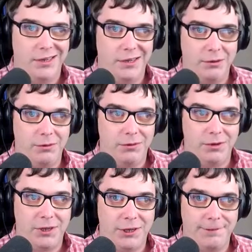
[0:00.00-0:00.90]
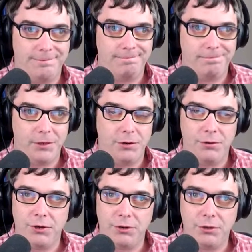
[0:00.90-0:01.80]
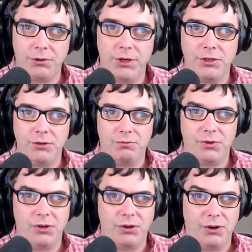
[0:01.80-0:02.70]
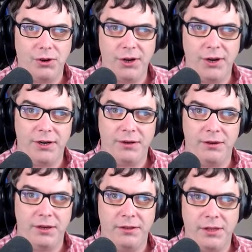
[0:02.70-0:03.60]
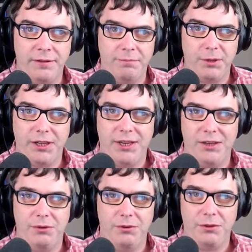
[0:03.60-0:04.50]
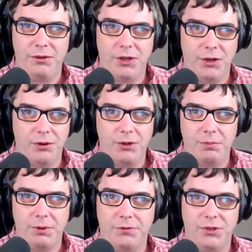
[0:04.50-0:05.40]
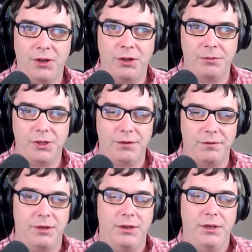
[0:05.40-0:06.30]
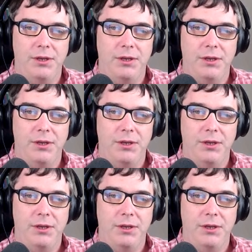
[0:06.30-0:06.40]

you know, there is a real hurt in life. But like you could go to the book of Psalms, even,